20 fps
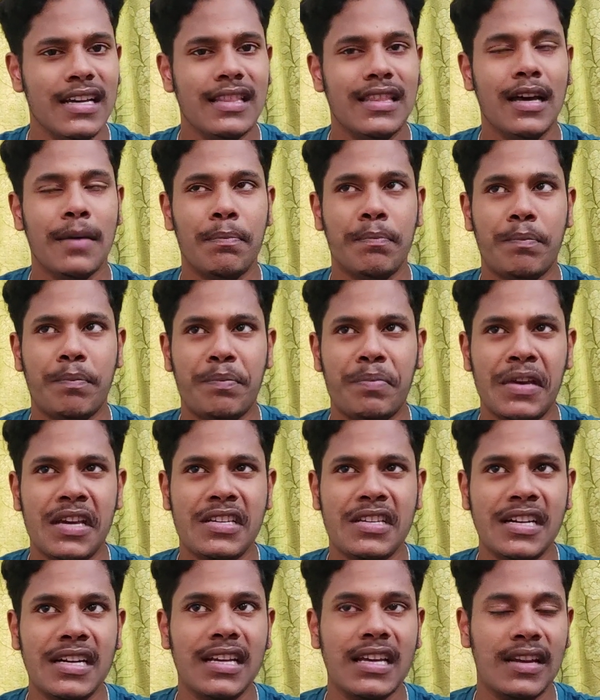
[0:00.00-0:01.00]
The
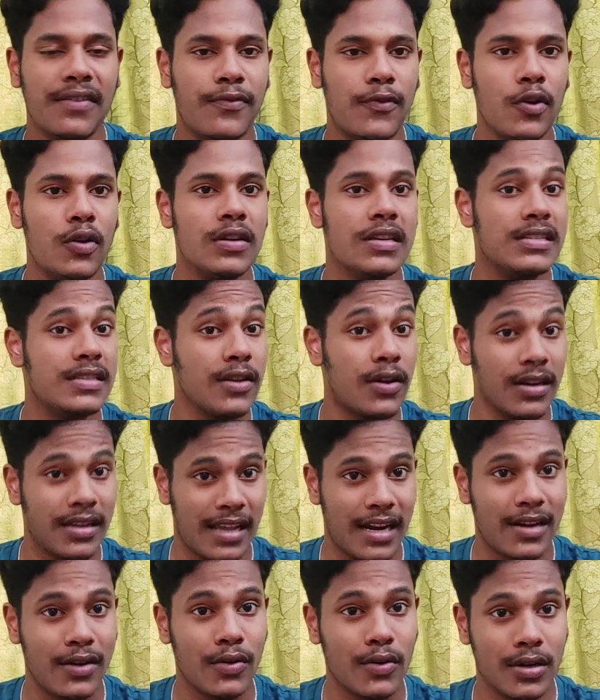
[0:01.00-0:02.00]
patient inflow is not
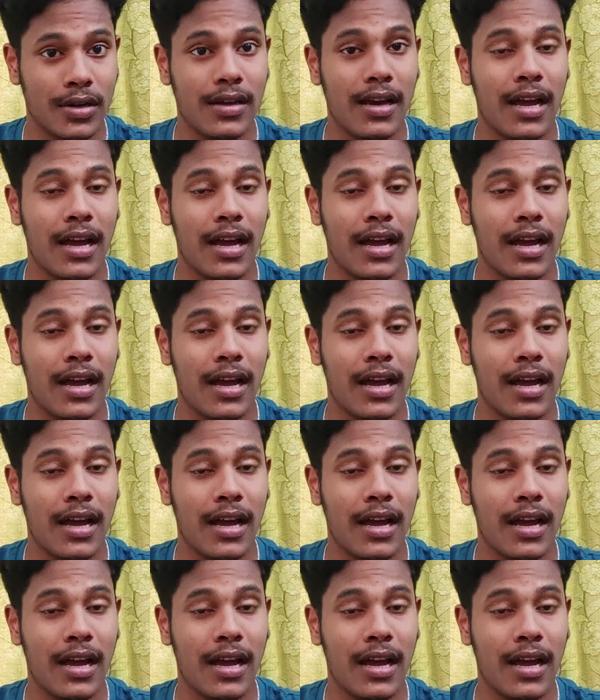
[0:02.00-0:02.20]
that good.